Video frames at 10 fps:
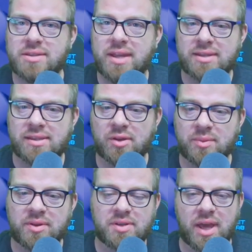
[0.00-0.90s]
It takes a little
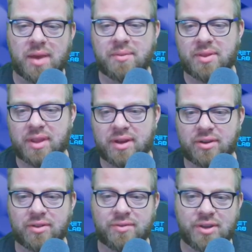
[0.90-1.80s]
bit of time, and then
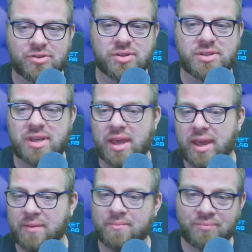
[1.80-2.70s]
it'll eventually
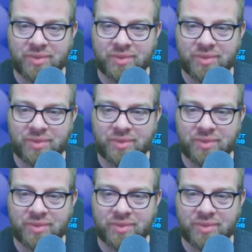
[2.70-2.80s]
say